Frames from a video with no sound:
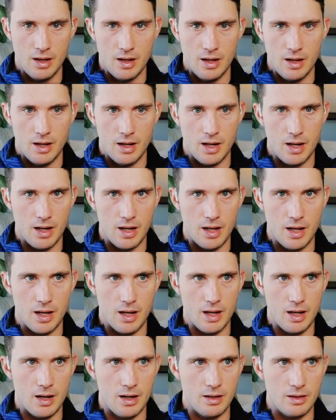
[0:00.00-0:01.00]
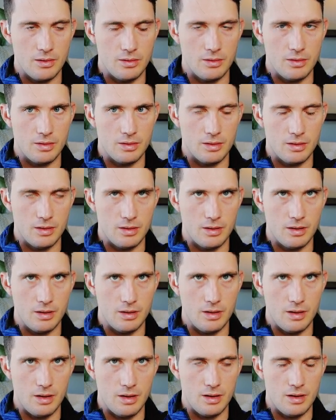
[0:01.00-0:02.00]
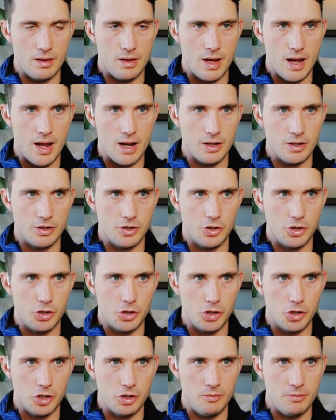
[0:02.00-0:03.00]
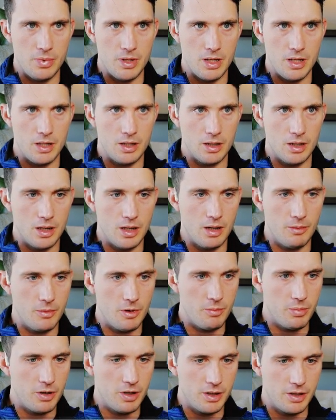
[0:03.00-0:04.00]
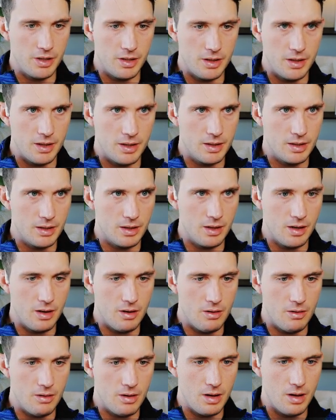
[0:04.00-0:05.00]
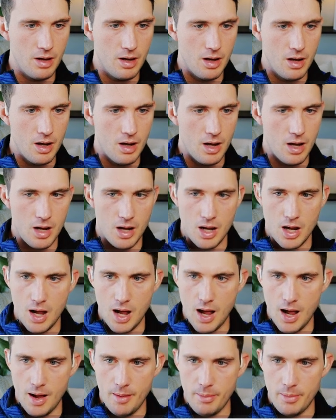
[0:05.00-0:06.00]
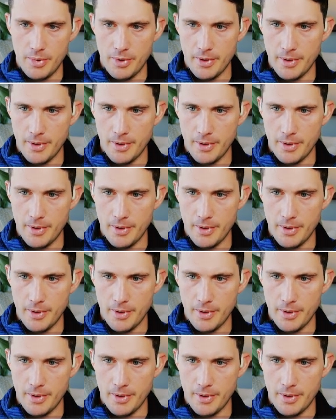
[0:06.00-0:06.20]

And that should be good. I'm going to push this code up.